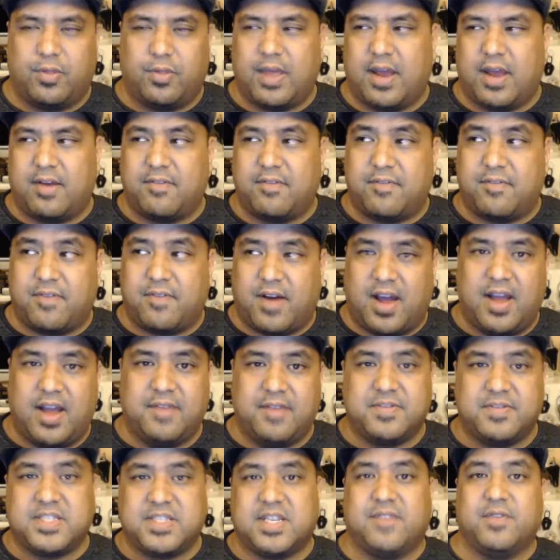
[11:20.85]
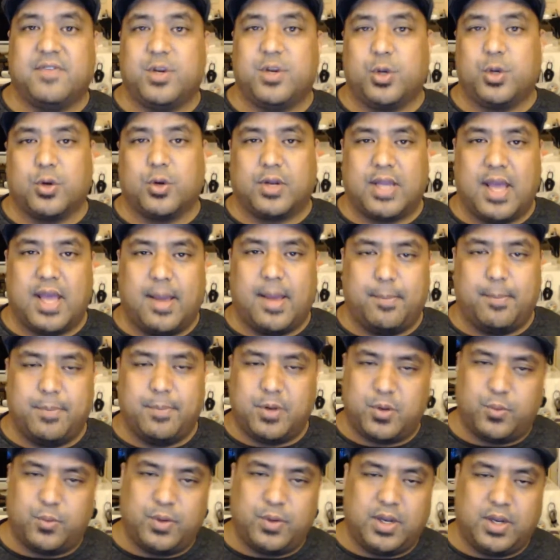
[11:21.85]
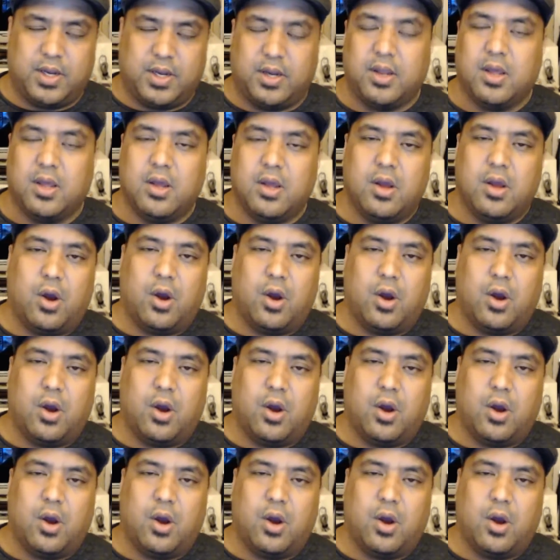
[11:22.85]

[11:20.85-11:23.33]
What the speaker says: that 5-7 year gap between